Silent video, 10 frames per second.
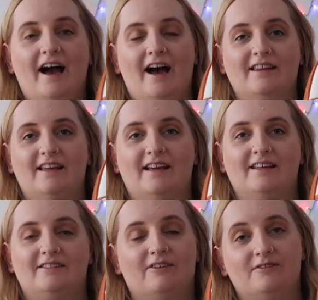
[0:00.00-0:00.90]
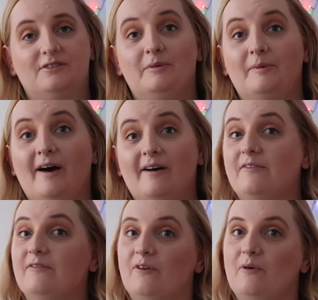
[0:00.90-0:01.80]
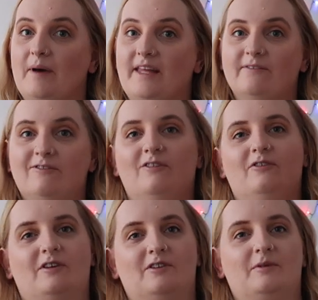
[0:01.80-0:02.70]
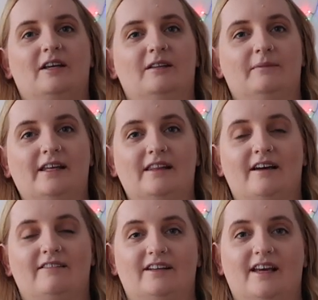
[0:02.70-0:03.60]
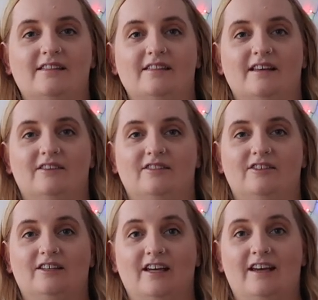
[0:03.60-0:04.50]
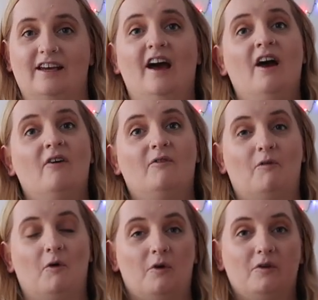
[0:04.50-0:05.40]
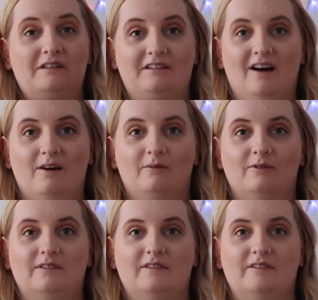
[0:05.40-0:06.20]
And it's going to be perfect for May the 4th because we're going to be there again this year for Star Wars